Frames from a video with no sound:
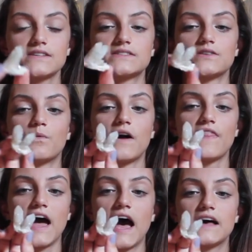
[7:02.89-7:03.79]
It's the one
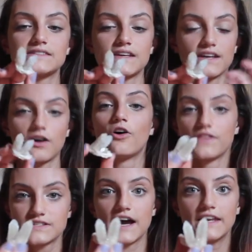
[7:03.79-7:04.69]
that has like all
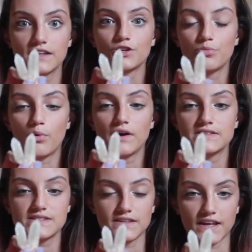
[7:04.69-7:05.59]
the tiny little
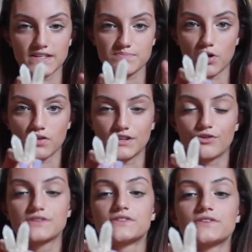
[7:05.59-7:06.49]
points and like sparkly
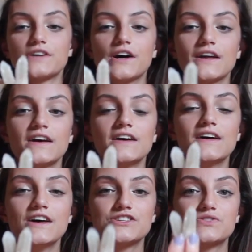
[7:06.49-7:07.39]
crystals on it.
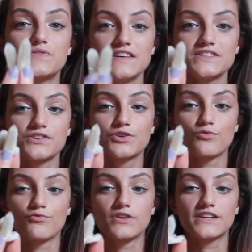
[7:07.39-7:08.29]
So these look
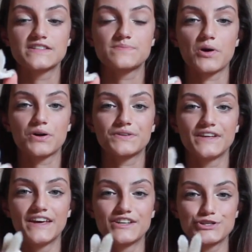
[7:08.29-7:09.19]
really
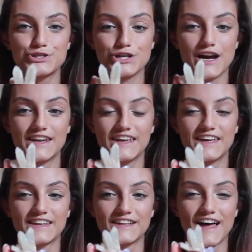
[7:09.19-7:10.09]
sparkly and
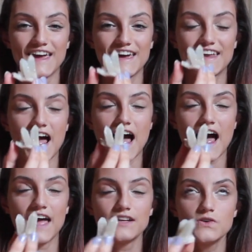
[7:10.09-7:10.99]
shiny in the light, and
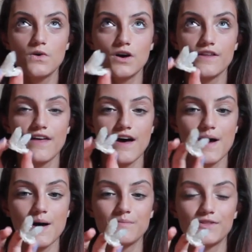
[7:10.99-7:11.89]
I adore
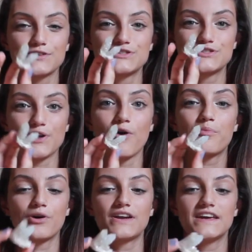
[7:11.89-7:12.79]
them. They're so
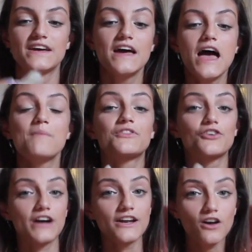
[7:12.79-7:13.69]
pretty, but
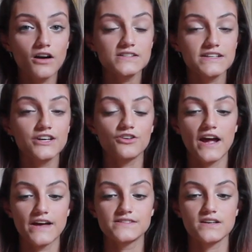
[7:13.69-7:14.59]
they're kind of hard to get your
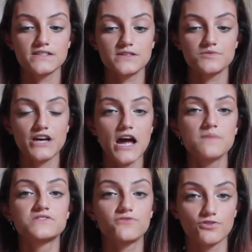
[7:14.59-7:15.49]
hands on
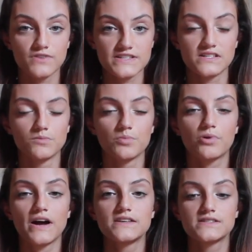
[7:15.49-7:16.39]
sometimes for a reasonable price.